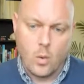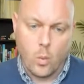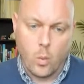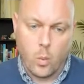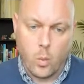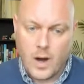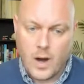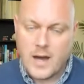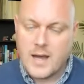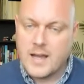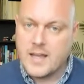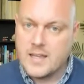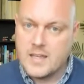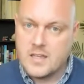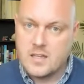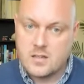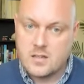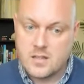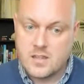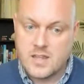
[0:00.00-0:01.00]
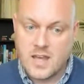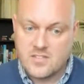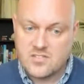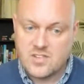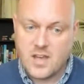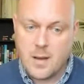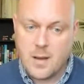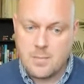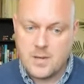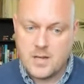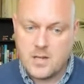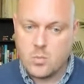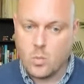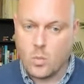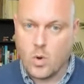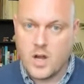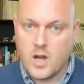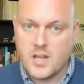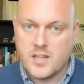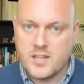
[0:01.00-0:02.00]
why that's
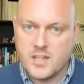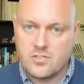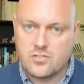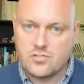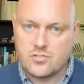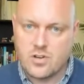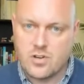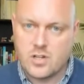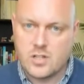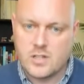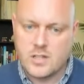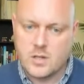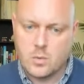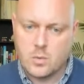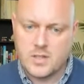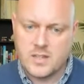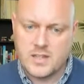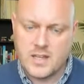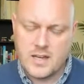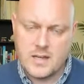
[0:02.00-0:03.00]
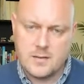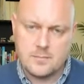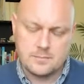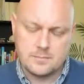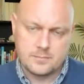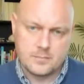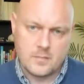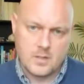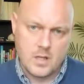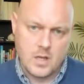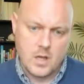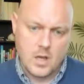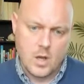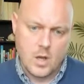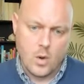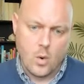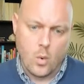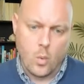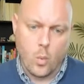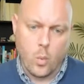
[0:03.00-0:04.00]
happening, why they're struggling with that,
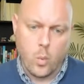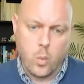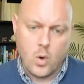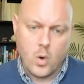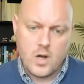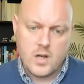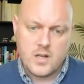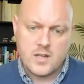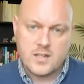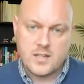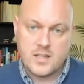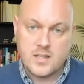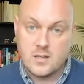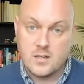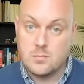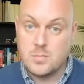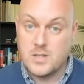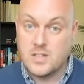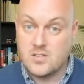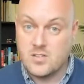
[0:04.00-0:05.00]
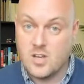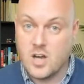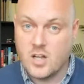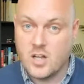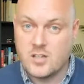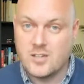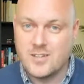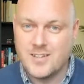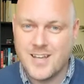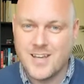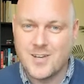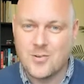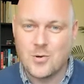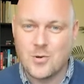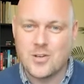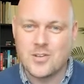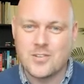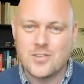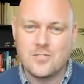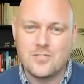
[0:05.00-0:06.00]
what can be done in
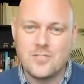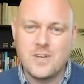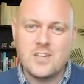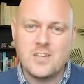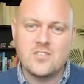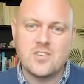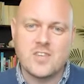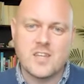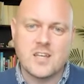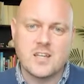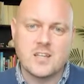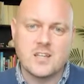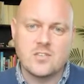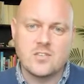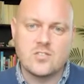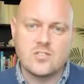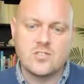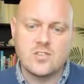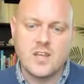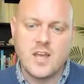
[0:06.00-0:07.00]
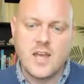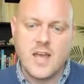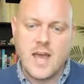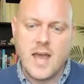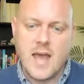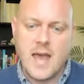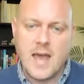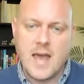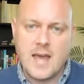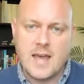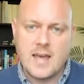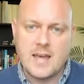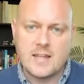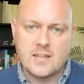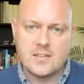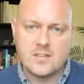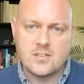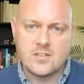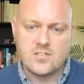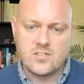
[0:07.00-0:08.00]
order to fix things,
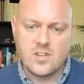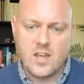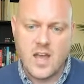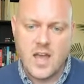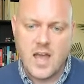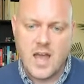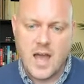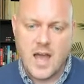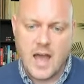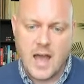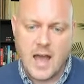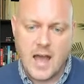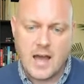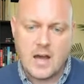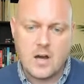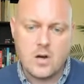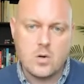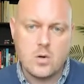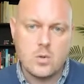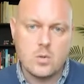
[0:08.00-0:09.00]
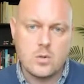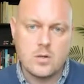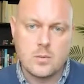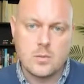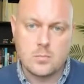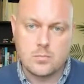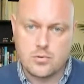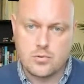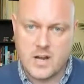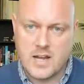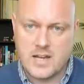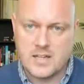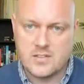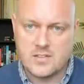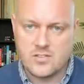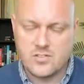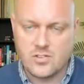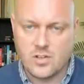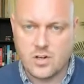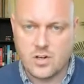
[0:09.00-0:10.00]
and how
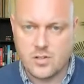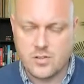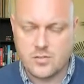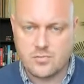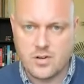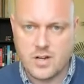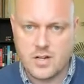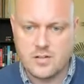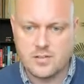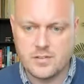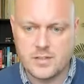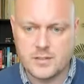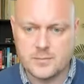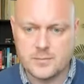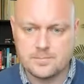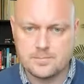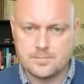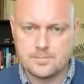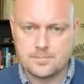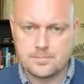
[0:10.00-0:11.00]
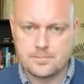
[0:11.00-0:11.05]
brands are thriving.